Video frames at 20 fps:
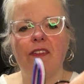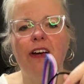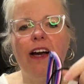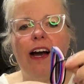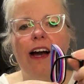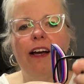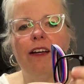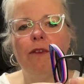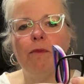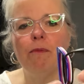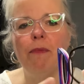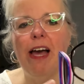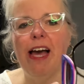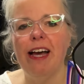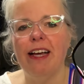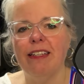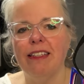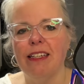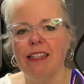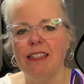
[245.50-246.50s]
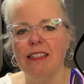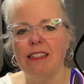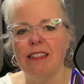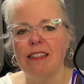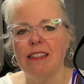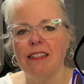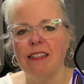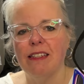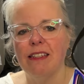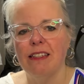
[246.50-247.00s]
got
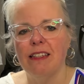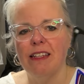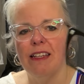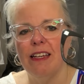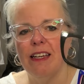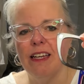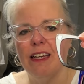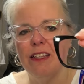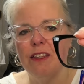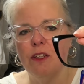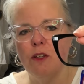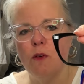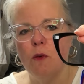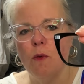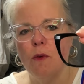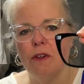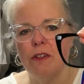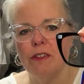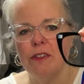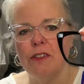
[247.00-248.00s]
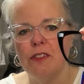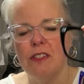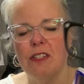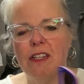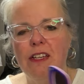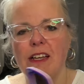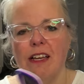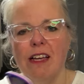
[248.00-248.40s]
magnets in the corners.